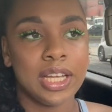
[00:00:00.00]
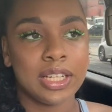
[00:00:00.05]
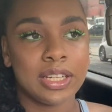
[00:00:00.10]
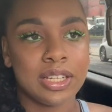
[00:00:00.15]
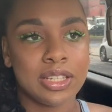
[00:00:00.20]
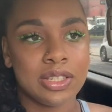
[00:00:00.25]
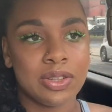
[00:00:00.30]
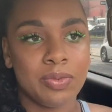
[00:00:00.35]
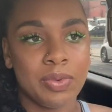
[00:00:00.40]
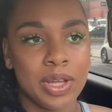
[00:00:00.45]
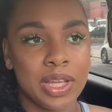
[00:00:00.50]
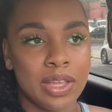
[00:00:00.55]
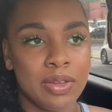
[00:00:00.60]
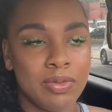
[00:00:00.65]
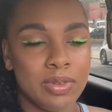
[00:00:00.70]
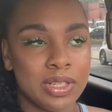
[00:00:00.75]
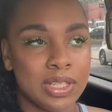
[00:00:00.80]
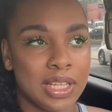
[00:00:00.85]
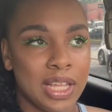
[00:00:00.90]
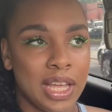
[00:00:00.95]
Because the way he
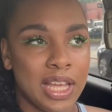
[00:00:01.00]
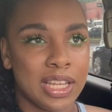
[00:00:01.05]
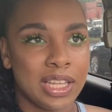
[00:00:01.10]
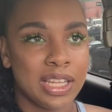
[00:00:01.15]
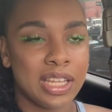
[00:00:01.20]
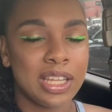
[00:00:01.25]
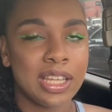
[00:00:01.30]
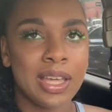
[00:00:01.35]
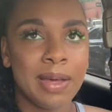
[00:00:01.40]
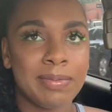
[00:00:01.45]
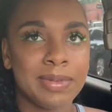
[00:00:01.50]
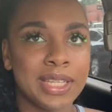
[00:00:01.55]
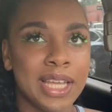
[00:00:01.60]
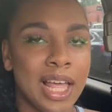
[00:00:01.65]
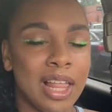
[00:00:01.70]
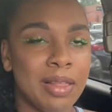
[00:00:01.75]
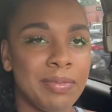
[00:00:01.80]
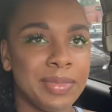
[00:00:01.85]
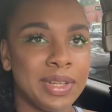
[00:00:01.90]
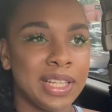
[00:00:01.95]
was like, kept
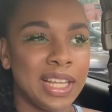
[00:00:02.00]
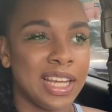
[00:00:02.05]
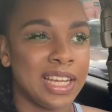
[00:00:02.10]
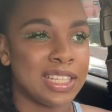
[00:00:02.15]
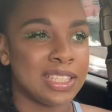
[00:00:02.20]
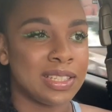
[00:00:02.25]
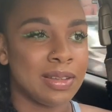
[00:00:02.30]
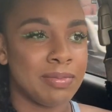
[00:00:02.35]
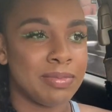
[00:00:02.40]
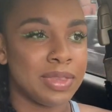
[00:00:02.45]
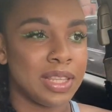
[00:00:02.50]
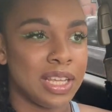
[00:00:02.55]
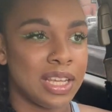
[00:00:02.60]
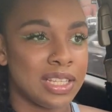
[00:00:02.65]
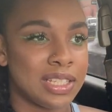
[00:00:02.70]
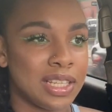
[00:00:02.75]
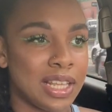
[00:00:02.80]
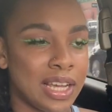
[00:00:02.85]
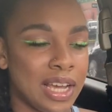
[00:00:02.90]
telling me, like, some things,